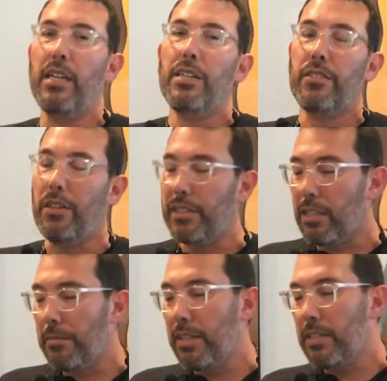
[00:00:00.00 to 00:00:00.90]
So it's
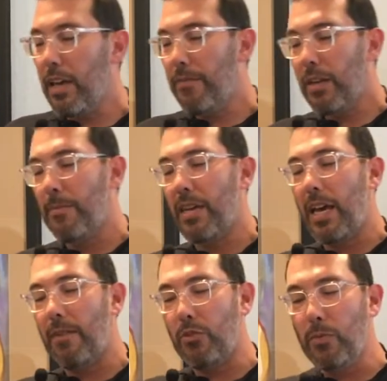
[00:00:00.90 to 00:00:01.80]
going to be tough coming out
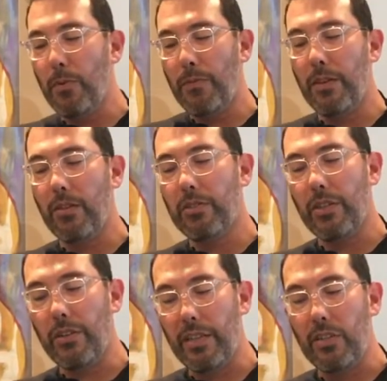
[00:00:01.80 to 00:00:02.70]
of duple feel to
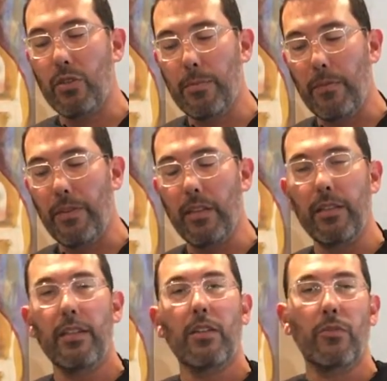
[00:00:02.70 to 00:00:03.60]
go to that triple feel,
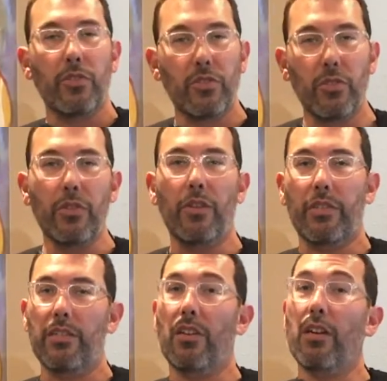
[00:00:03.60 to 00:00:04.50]
which is 2 notes,
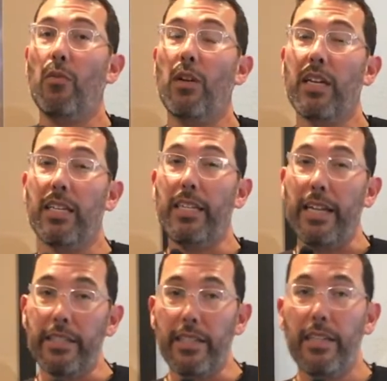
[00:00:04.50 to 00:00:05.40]
because you're going to want to
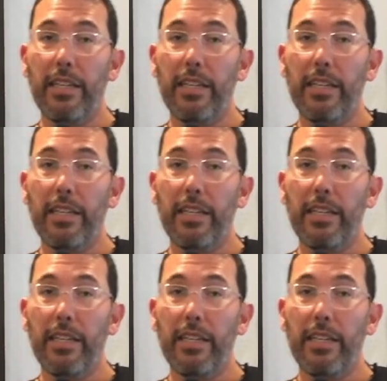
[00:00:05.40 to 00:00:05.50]
condense it